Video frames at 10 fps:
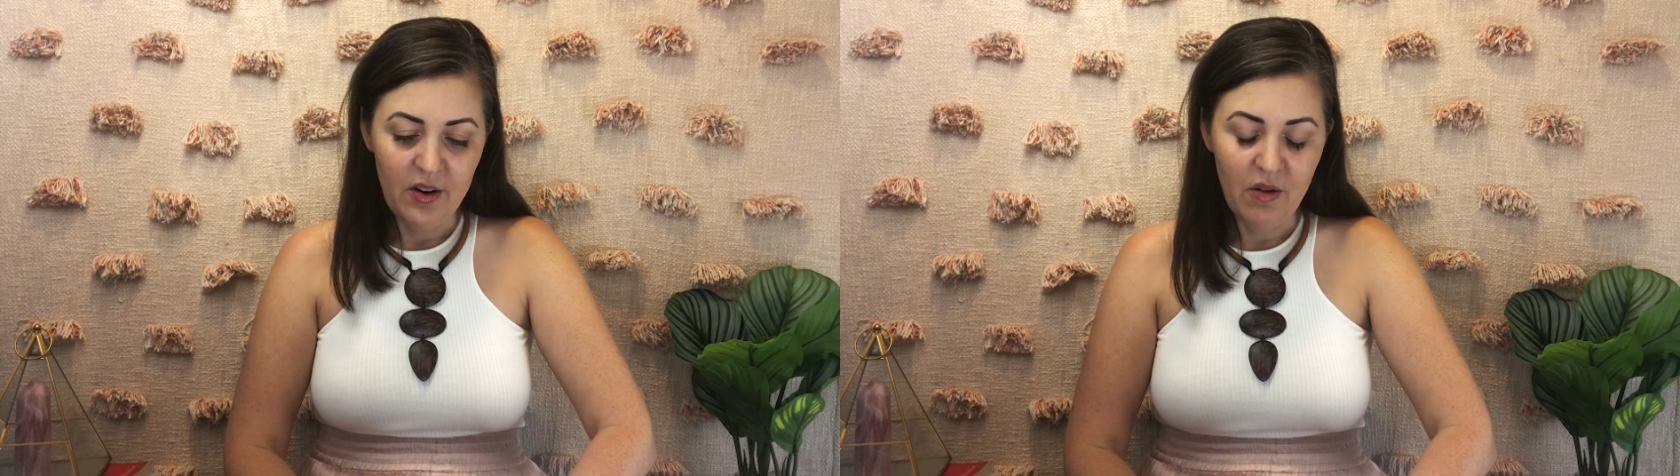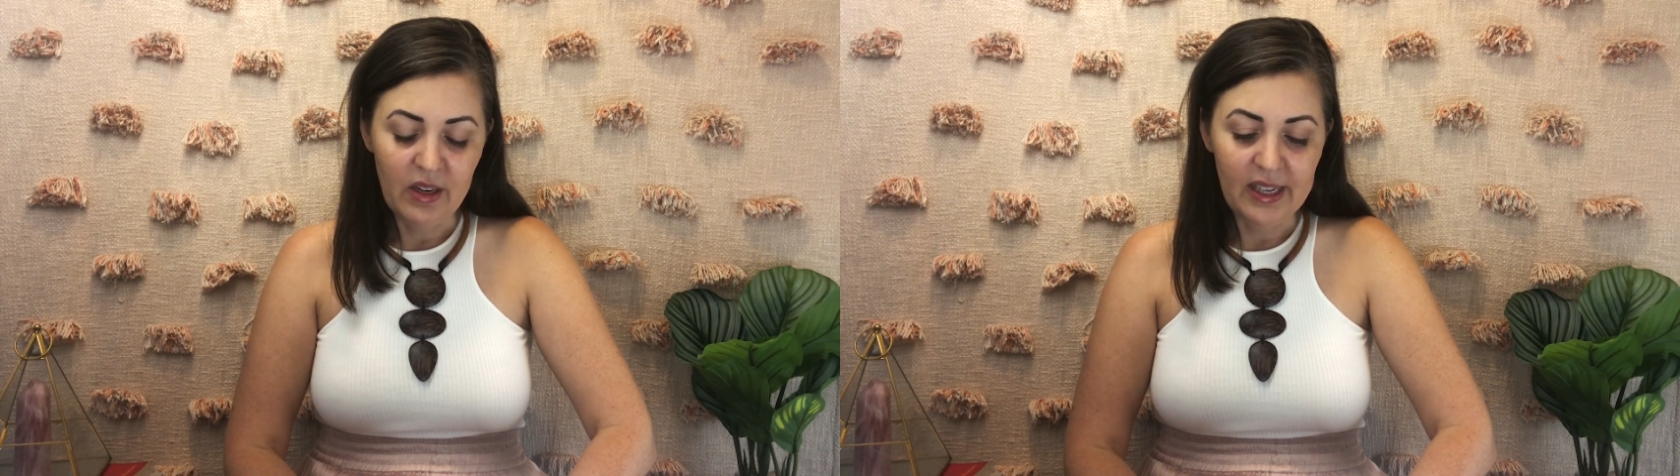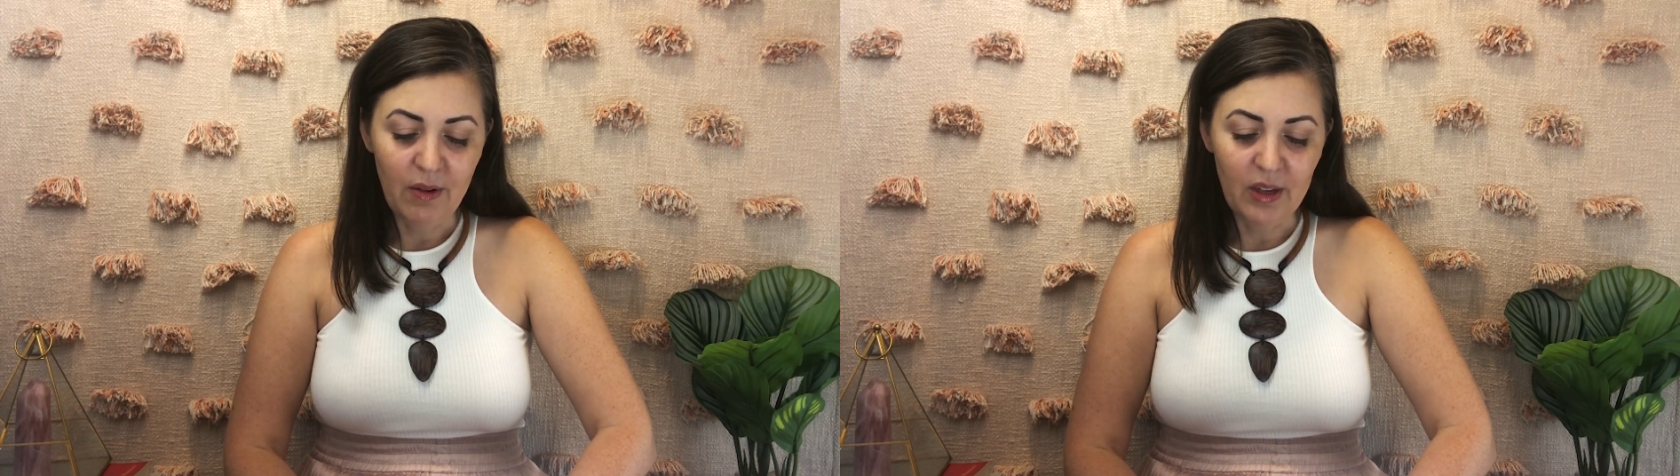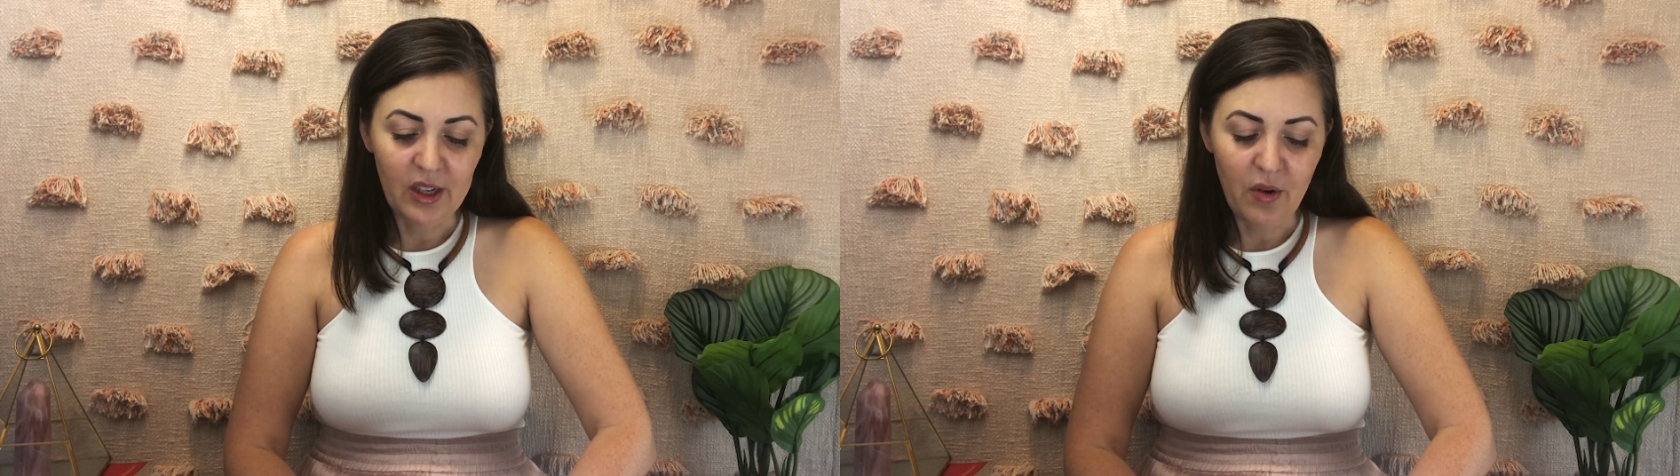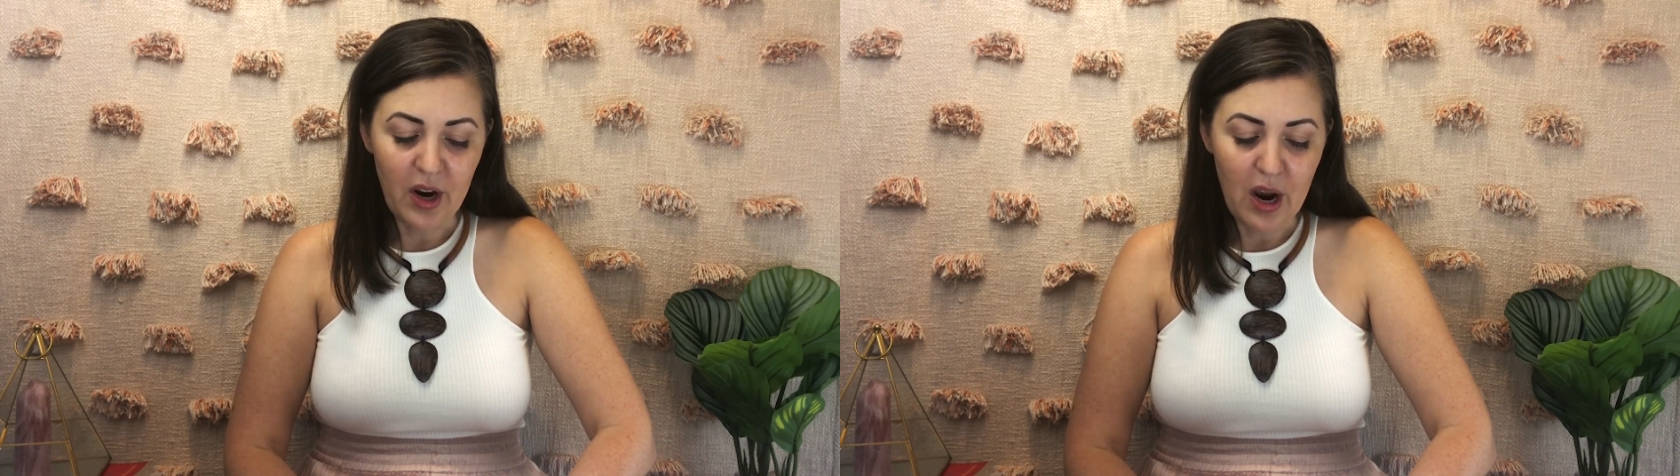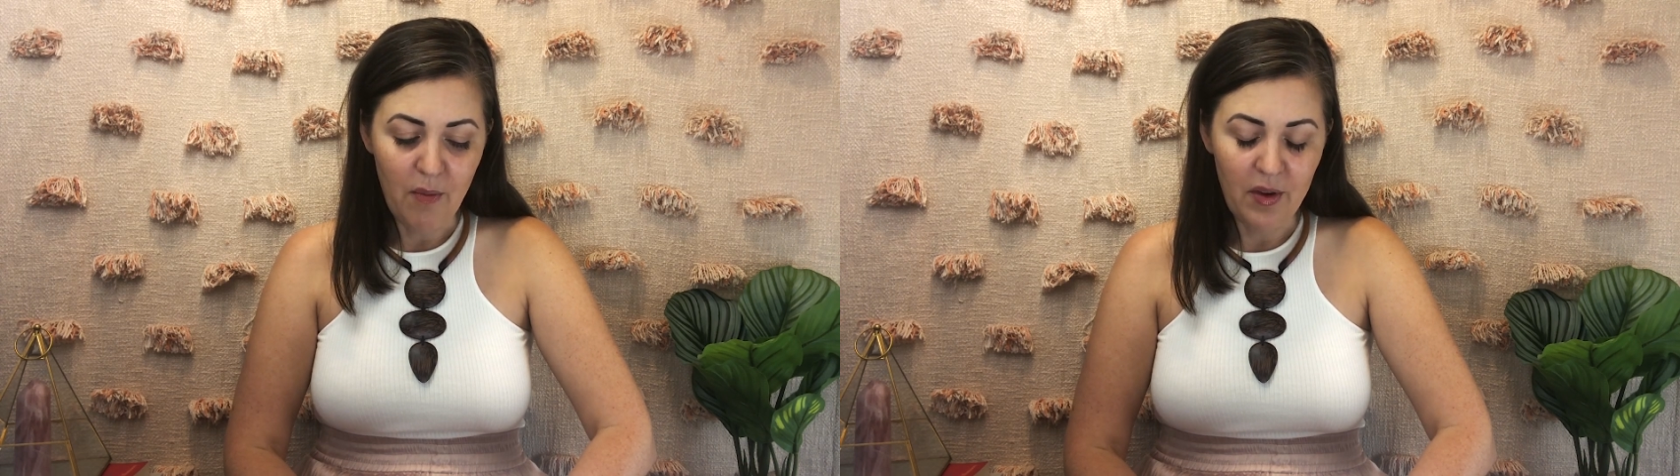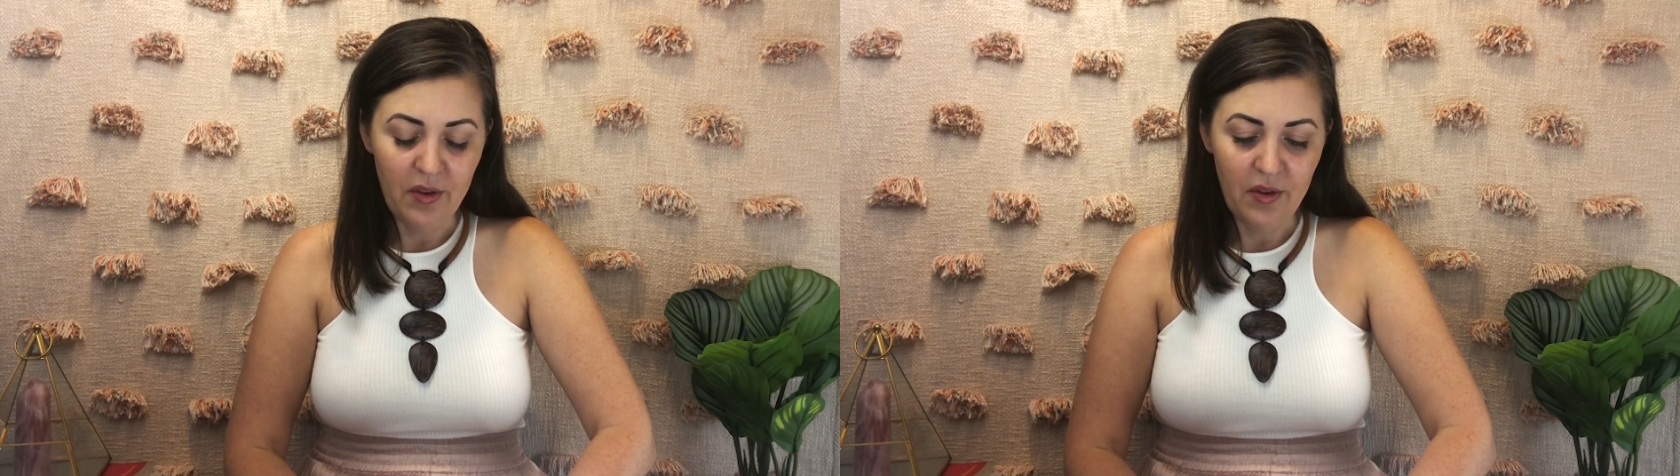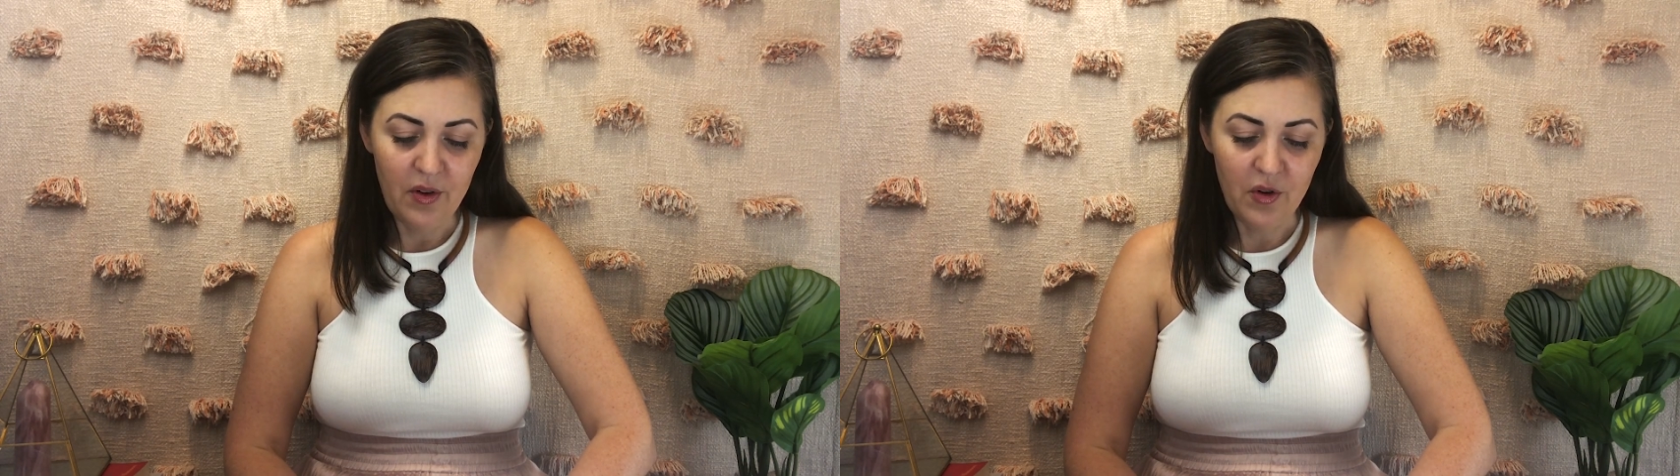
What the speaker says: Noticing what's going on with